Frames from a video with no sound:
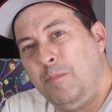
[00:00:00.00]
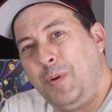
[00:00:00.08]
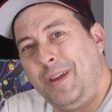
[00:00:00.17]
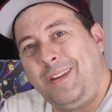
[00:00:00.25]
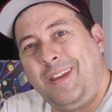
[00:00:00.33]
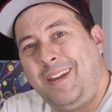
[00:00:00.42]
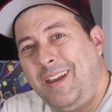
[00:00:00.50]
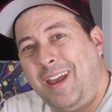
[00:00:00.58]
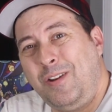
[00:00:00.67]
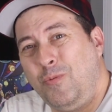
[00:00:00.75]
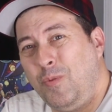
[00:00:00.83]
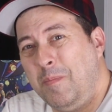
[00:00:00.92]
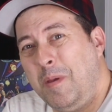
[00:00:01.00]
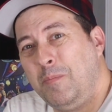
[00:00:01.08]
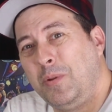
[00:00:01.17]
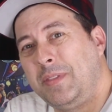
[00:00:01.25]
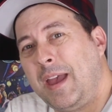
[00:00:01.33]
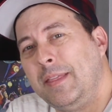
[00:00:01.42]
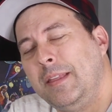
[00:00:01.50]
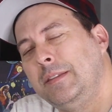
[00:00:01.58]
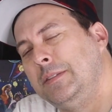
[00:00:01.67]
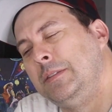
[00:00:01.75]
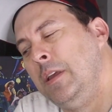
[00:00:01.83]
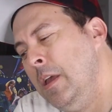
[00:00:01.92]
But I don't remember that.
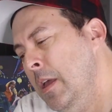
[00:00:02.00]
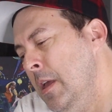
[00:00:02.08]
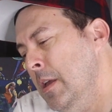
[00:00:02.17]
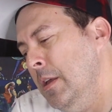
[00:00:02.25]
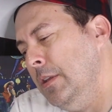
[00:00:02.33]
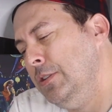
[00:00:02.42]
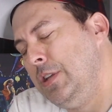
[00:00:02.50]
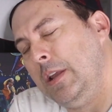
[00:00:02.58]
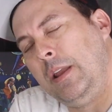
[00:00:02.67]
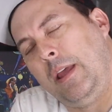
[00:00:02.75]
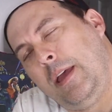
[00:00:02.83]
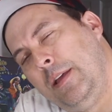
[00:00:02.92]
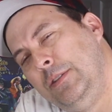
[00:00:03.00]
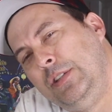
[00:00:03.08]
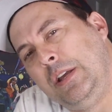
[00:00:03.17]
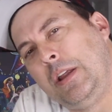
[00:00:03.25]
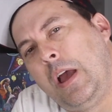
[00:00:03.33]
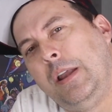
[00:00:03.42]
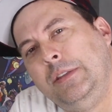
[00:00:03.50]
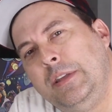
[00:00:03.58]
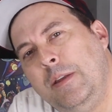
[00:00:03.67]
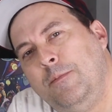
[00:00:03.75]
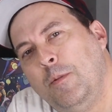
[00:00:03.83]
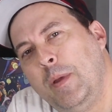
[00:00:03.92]
It's Gen Con is
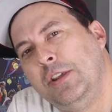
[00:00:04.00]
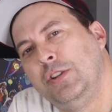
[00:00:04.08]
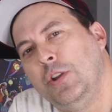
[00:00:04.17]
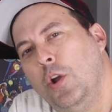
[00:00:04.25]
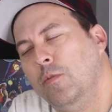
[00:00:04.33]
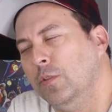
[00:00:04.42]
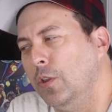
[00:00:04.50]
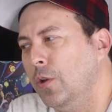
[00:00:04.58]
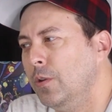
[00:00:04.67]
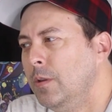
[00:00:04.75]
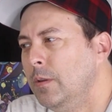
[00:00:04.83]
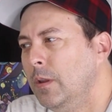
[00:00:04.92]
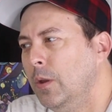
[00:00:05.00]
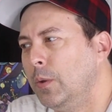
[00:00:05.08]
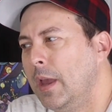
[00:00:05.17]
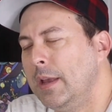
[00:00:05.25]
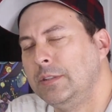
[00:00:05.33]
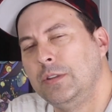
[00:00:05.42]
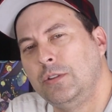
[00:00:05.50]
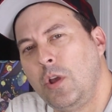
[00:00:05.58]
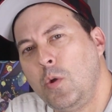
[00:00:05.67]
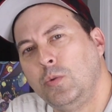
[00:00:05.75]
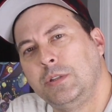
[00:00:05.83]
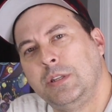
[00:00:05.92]
information overload. Okay, so
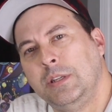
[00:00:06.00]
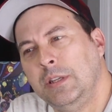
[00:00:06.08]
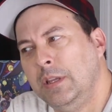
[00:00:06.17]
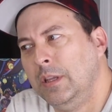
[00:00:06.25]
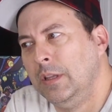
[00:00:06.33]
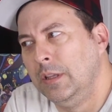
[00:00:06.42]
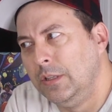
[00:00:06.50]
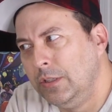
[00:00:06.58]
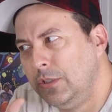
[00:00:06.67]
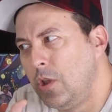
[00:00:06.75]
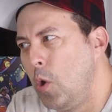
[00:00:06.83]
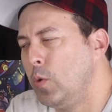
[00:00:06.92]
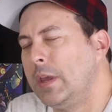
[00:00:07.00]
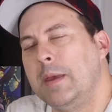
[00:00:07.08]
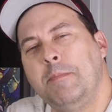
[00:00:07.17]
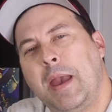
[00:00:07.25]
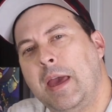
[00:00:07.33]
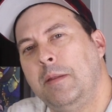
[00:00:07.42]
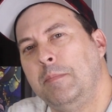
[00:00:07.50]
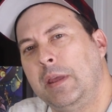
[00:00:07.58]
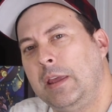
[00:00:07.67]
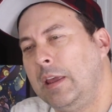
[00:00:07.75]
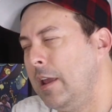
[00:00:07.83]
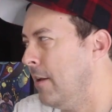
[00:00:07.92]
don't get mad at
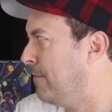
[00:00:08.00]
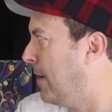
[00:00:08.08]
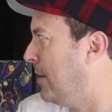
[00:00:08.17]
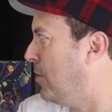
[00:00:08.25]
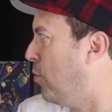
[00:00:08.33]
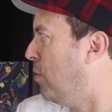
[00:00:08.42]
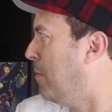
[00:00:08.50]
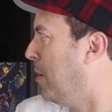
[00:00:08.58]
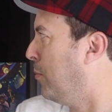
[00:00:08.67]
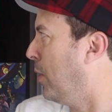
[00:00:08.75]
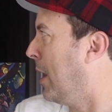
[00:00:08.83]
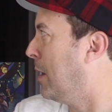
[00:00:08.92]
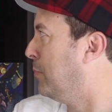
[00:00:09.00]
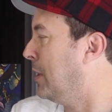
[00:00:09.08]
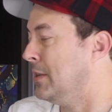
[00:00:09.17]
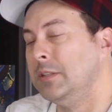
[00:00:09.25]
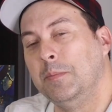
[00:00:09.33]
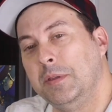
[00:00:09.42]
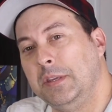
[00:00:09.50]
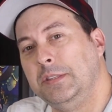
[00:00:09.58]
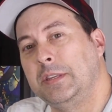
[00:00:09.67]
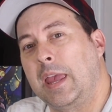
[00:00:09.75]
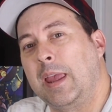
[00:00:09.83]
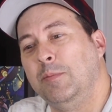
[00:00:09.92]
me if I don't remember how to play some of
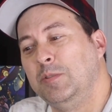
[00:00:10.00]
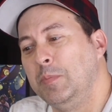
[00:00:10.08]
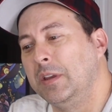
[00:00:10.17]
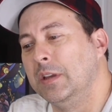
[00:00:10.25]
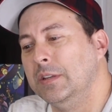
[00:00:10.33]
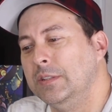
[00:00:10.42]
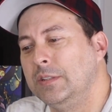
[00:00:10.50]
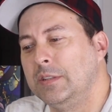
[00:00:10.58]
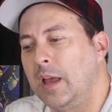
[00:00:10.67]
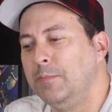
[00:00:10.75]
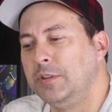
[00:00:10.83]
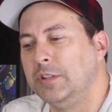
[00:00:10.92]
these games, because